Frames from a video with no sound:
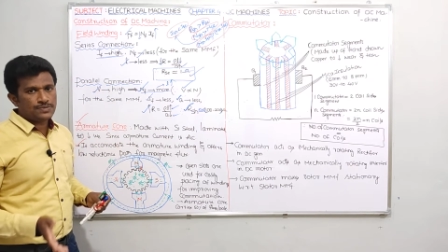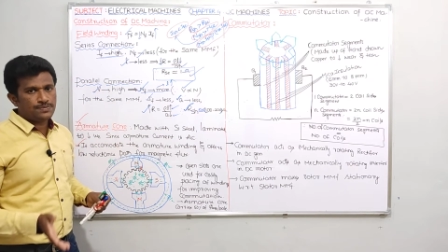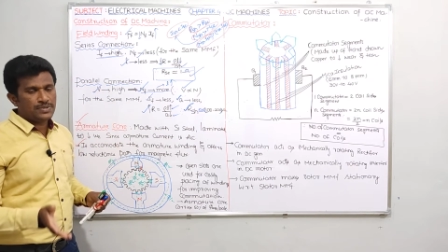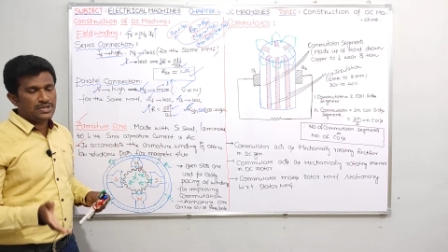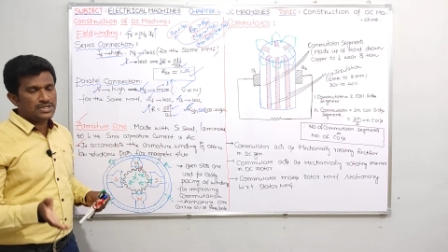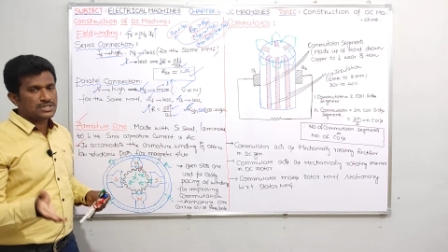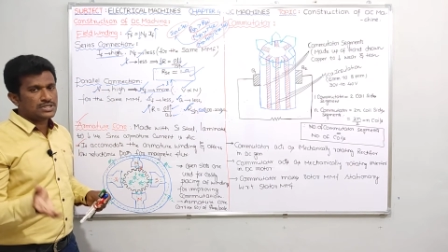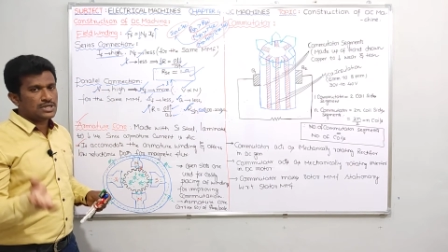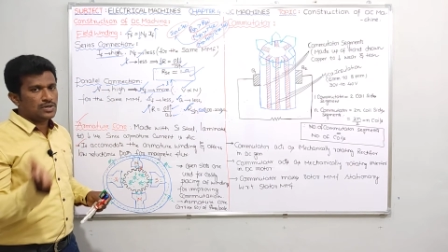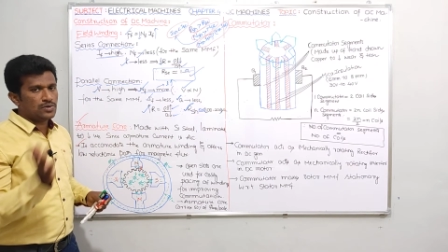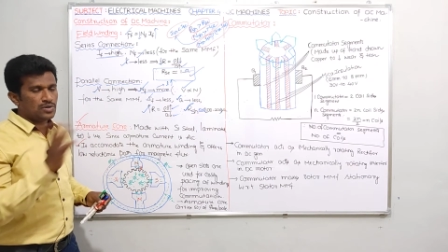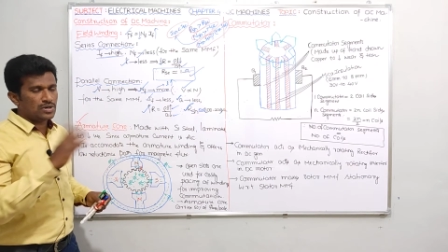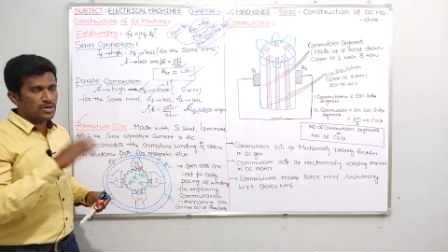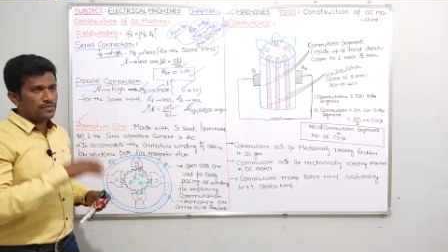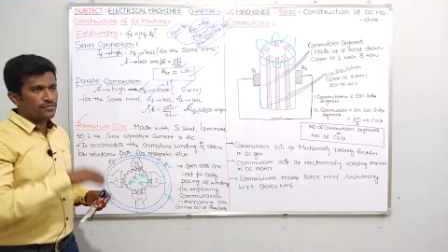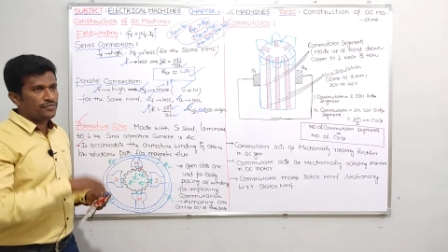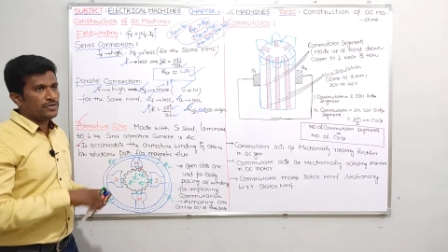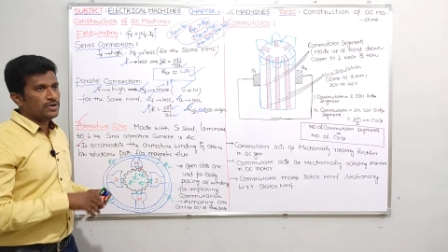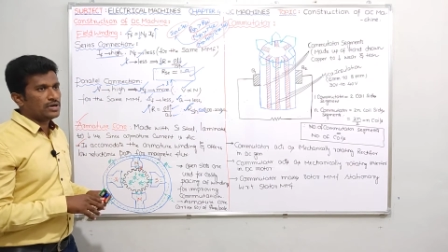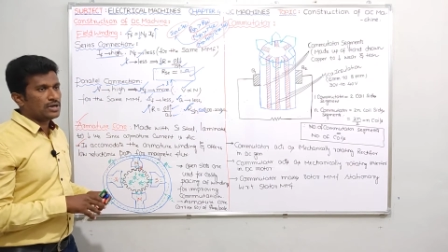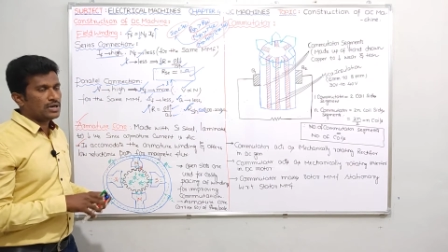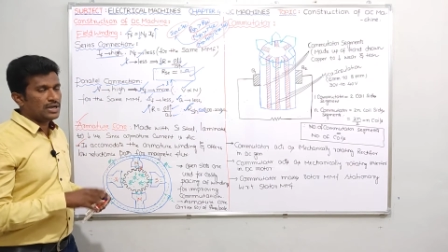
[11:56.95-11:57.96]
Please try to
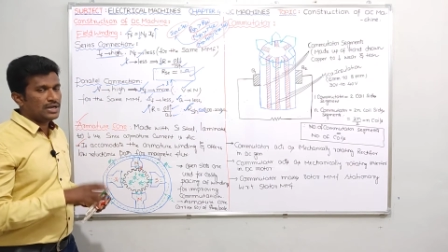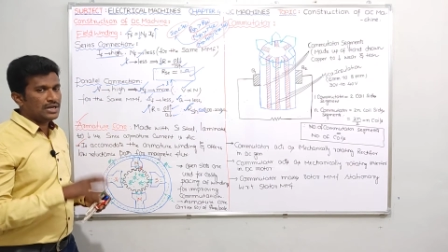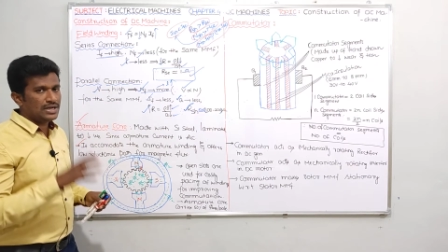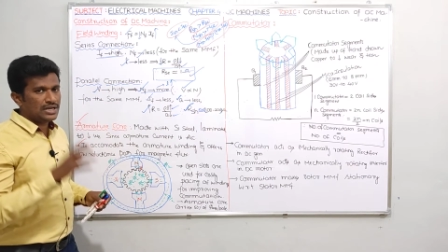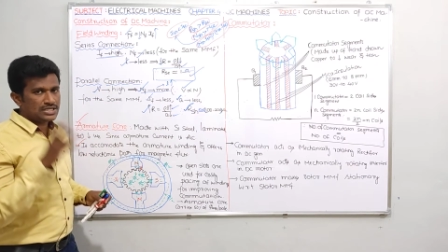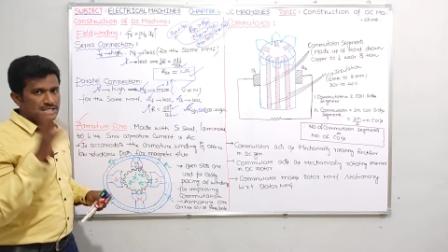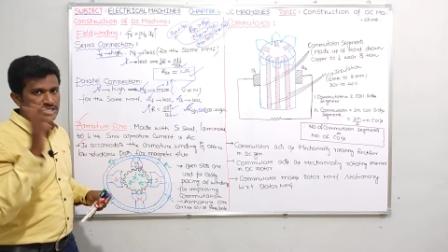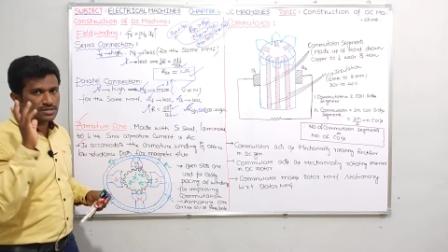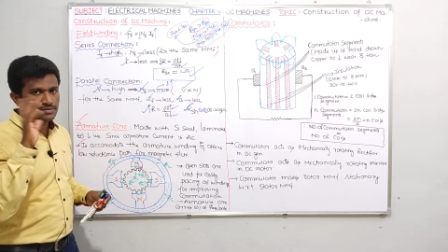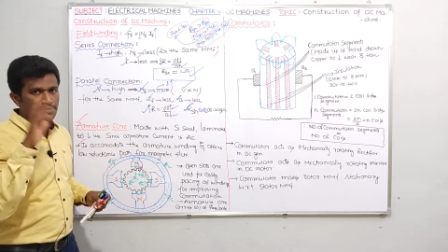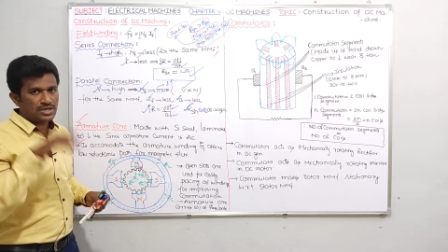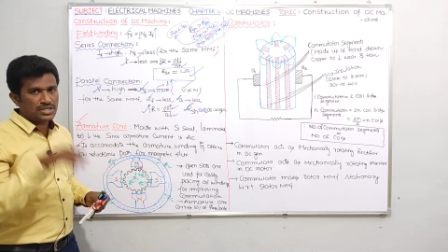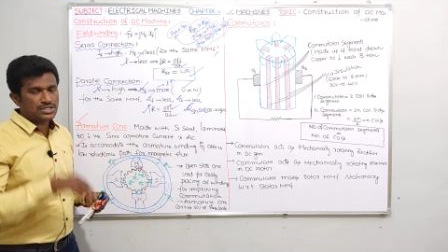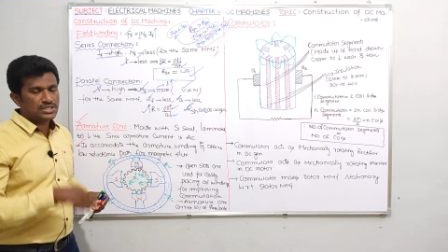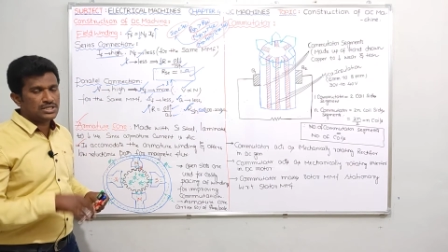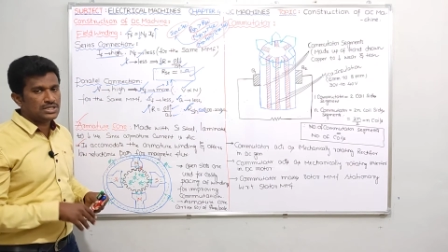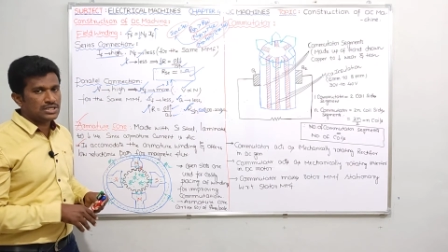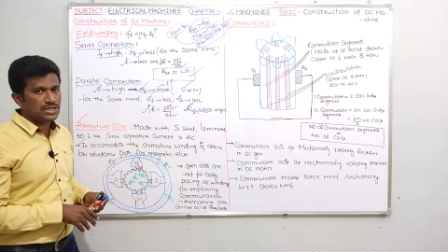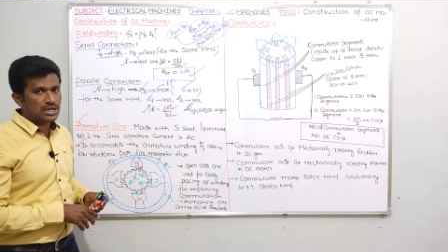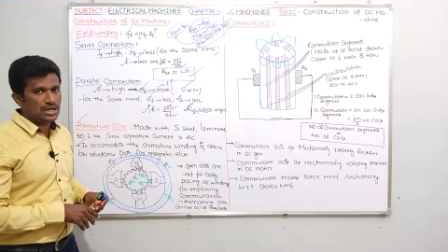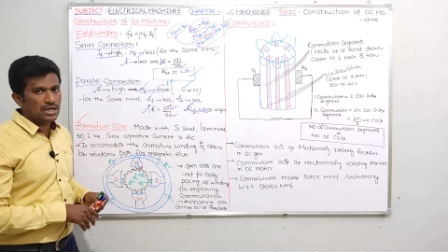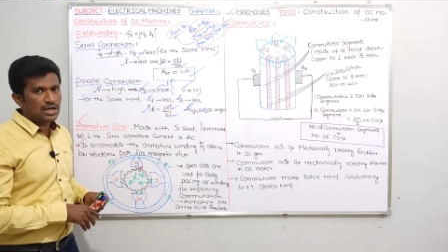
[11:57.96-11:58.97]
refer induction machine